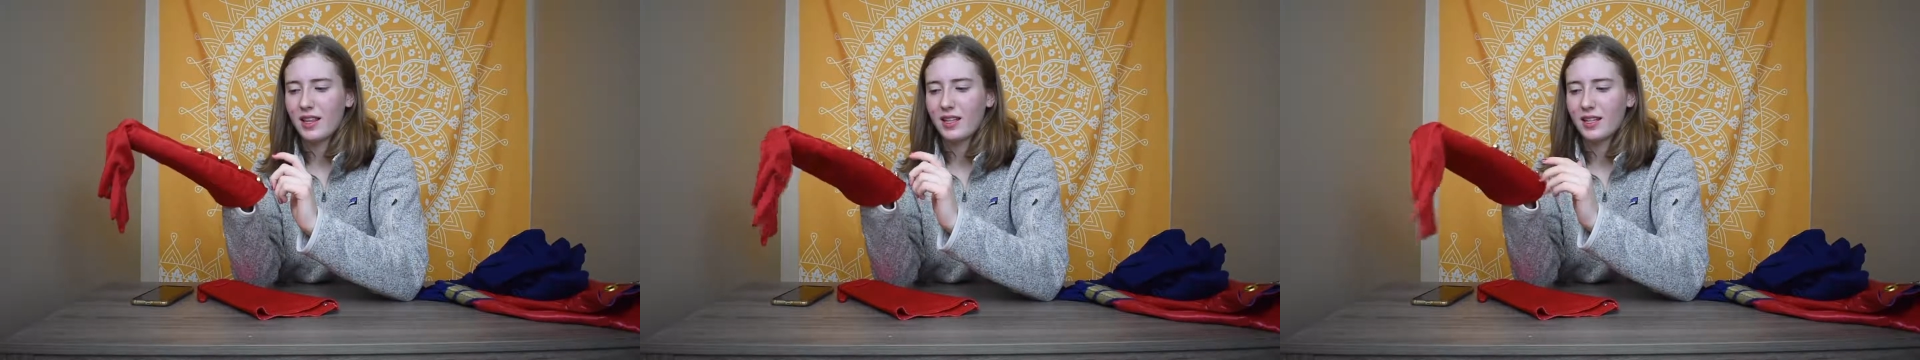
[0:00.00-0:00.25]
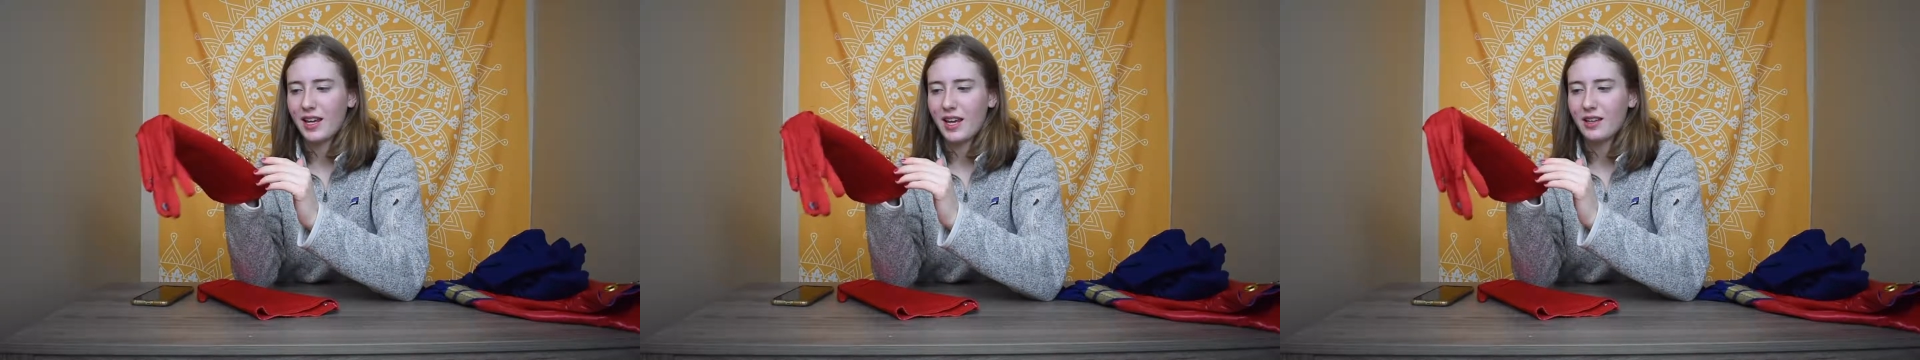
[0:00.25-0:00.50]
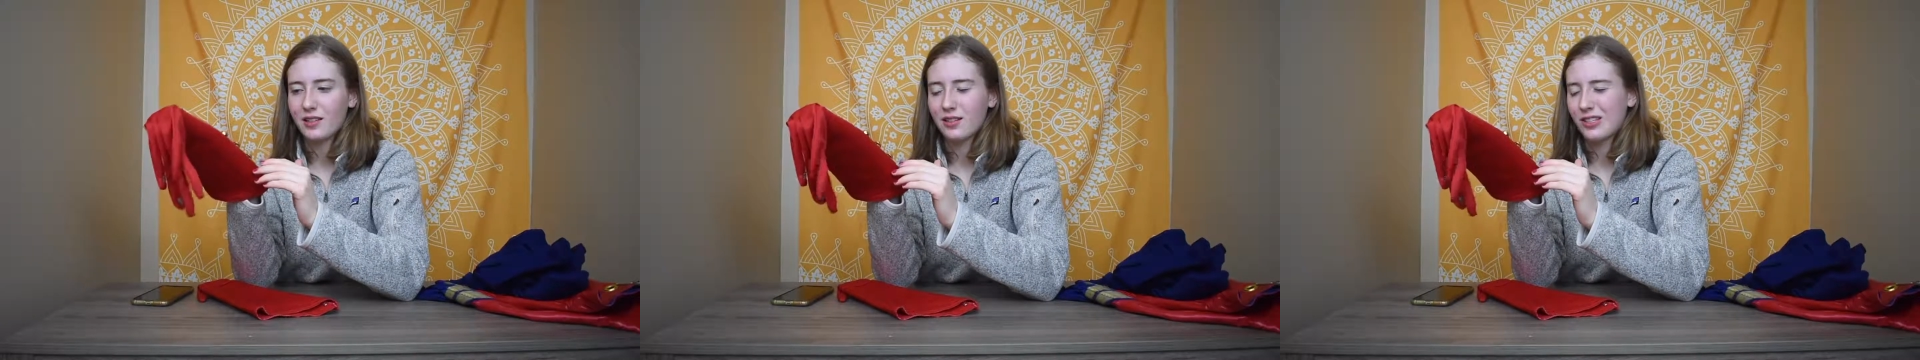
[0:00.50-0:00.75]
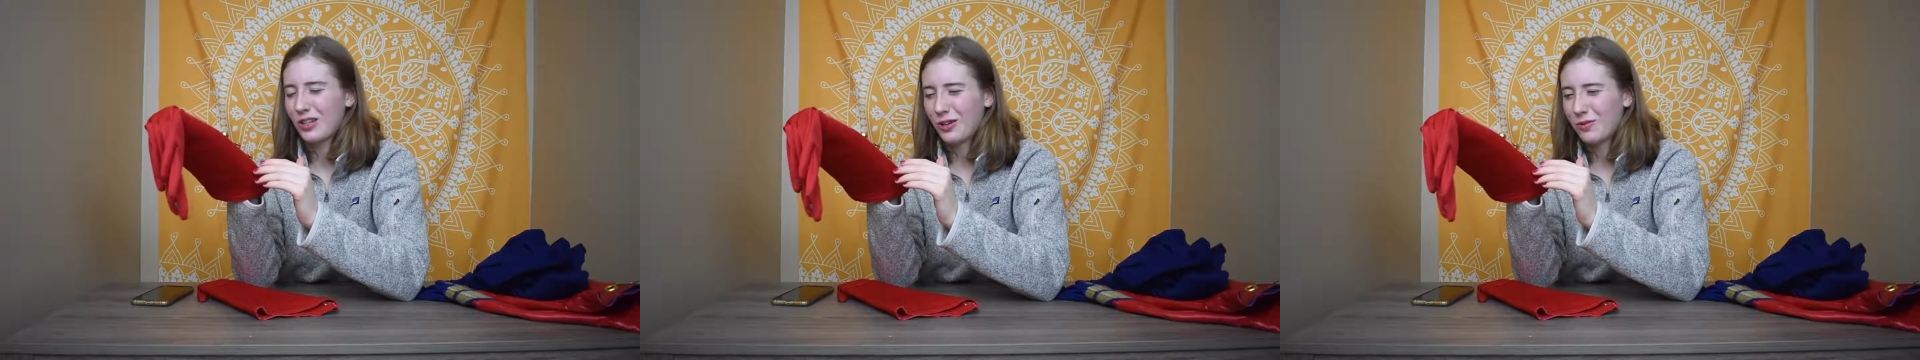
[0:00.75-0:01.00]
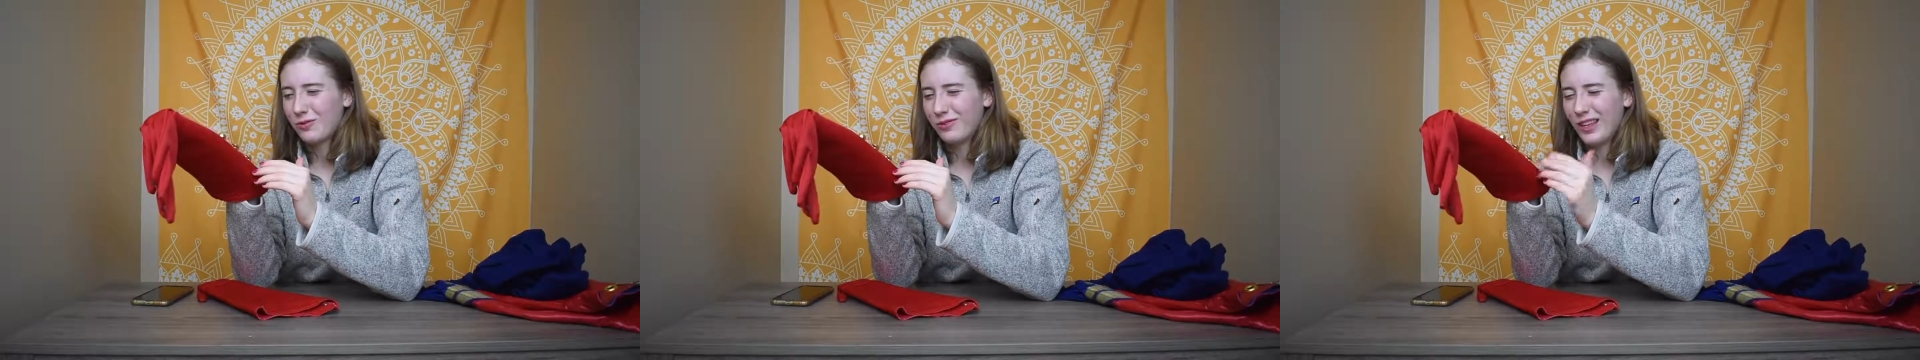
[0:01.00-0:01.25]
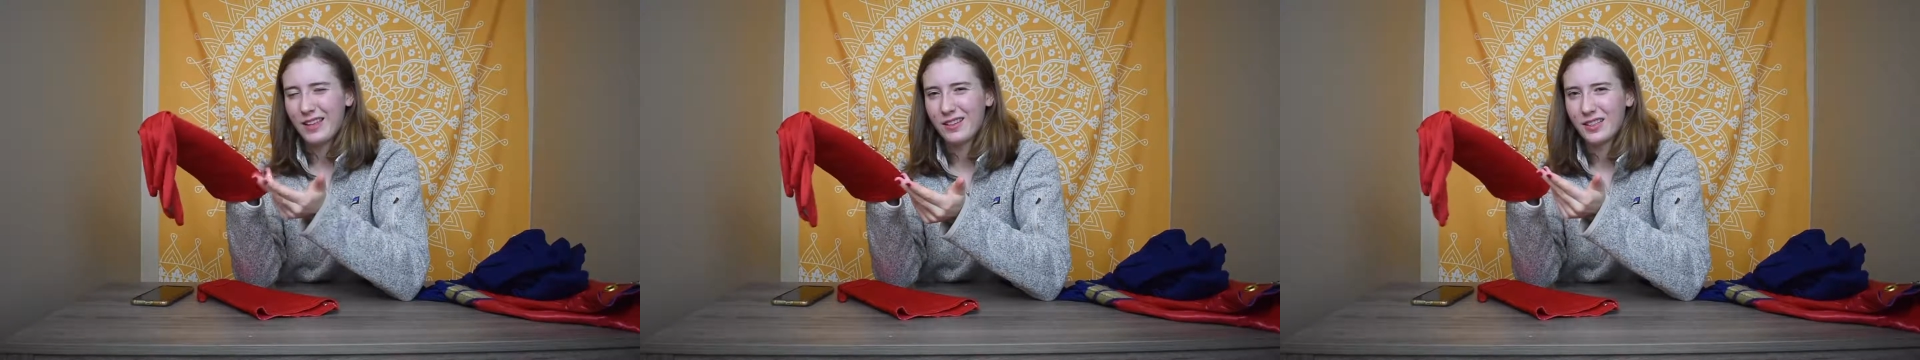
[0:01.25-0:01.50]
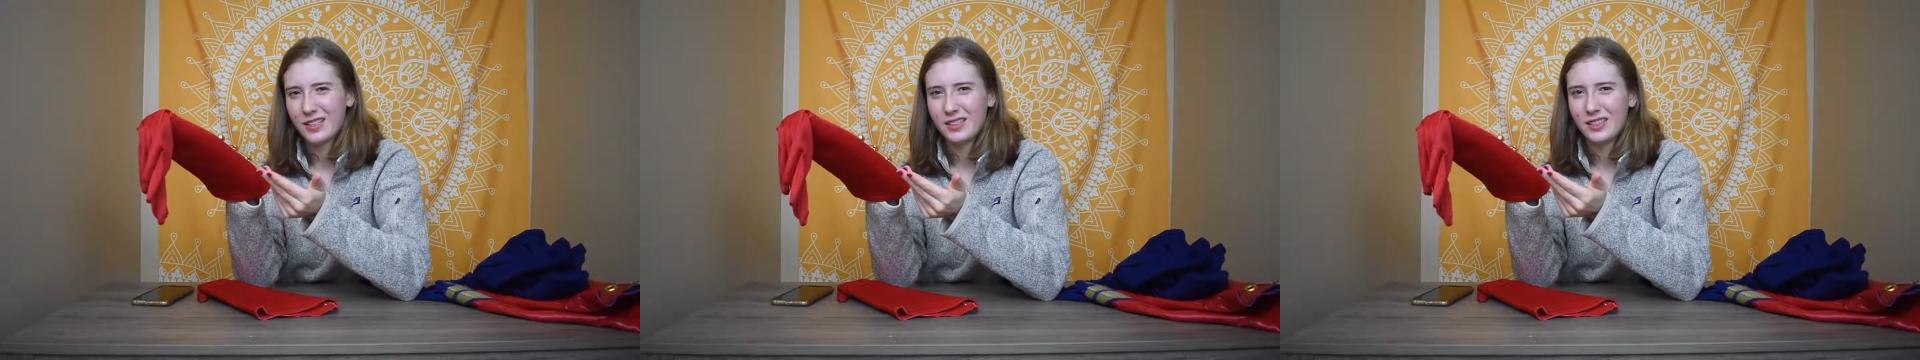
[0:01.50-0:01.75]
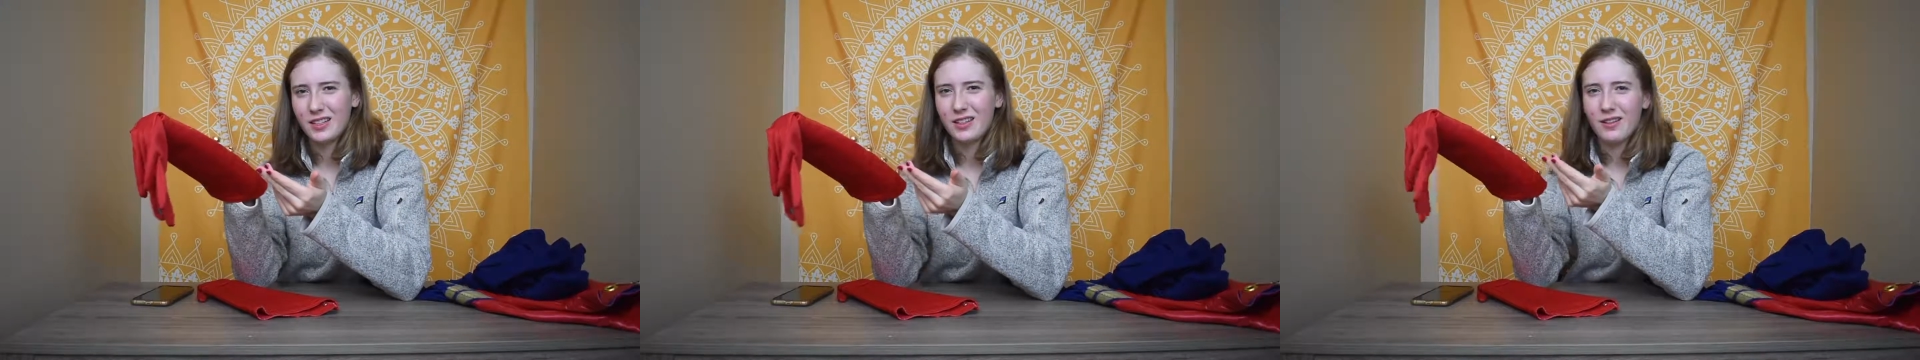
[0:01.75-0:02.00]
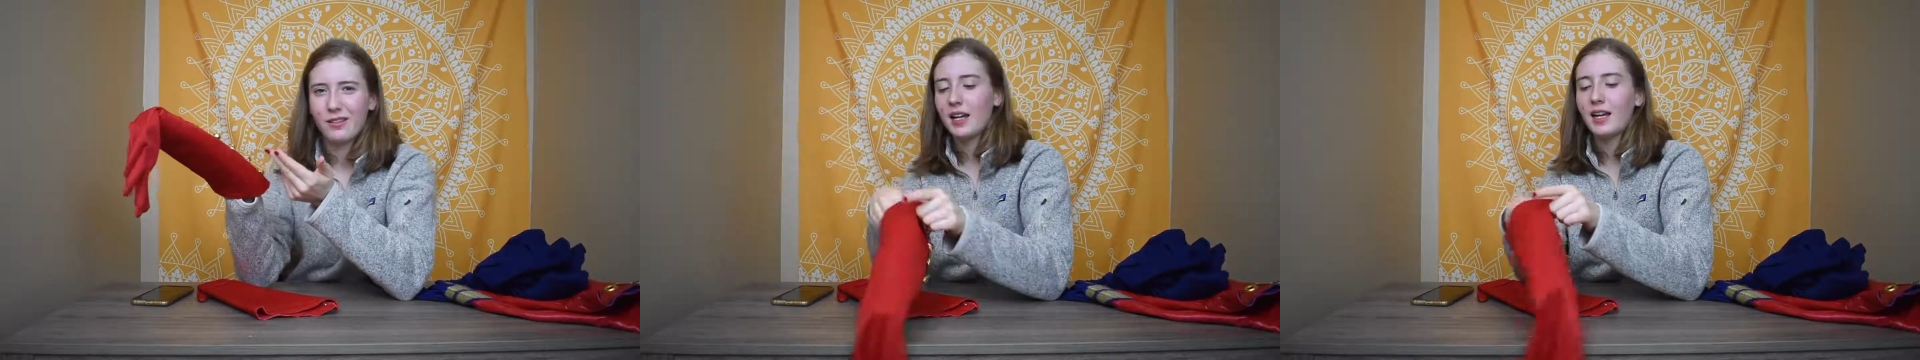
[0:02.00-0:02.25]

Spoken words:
like can't sew leather, you know.